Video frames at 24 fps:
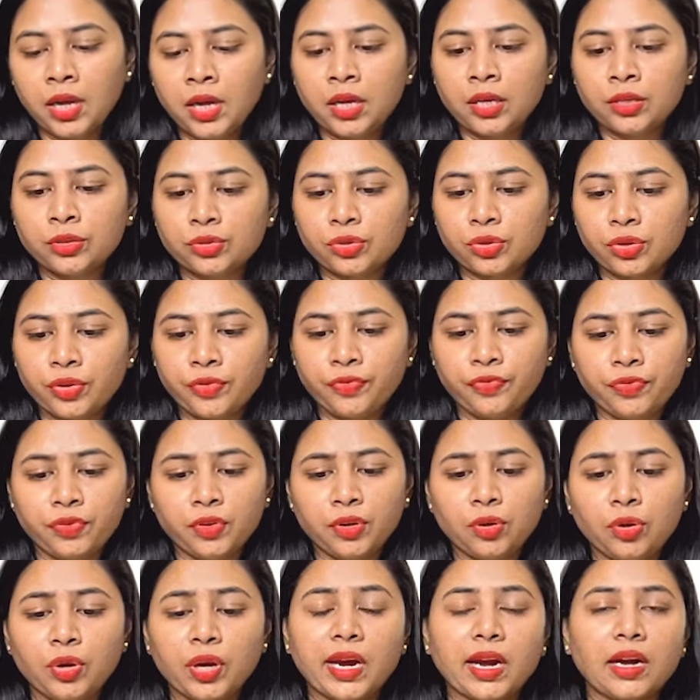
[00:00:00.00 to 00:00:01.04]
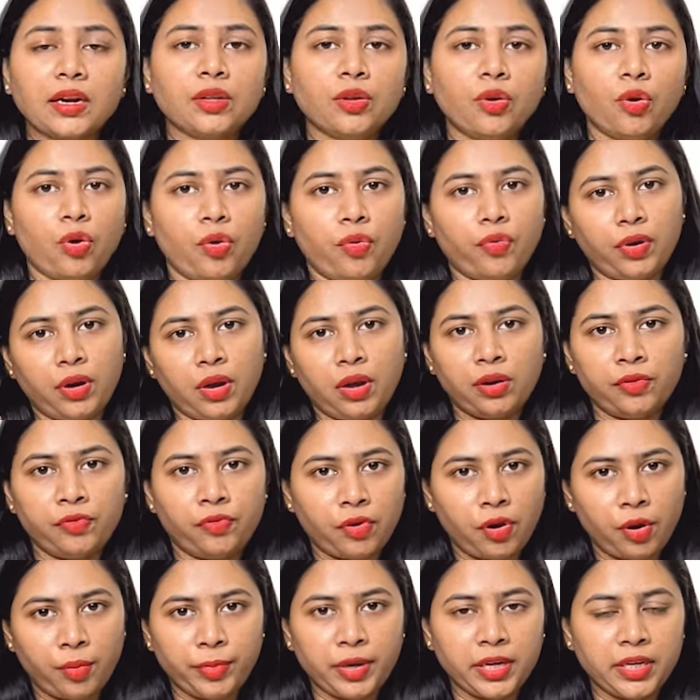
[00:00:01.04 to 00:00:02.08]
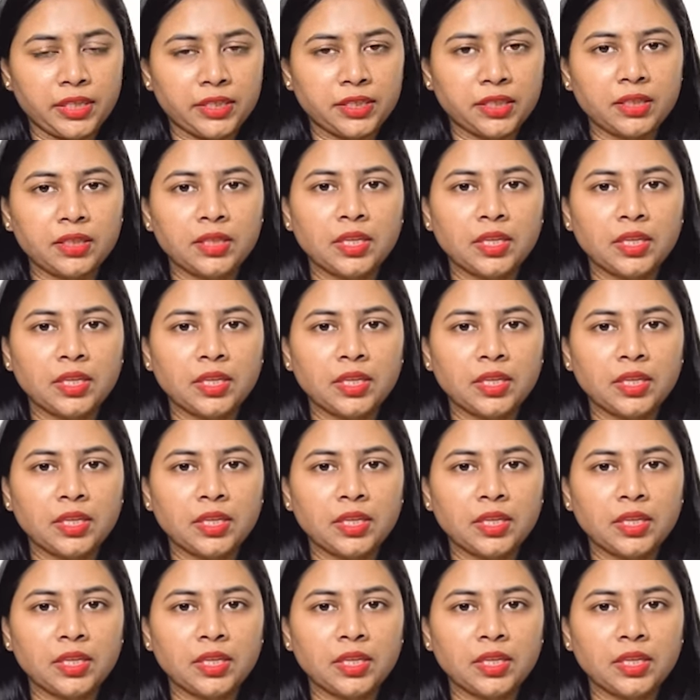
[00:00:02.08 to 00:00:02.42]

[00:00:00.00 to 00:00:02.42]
So if you look at the overall formulation,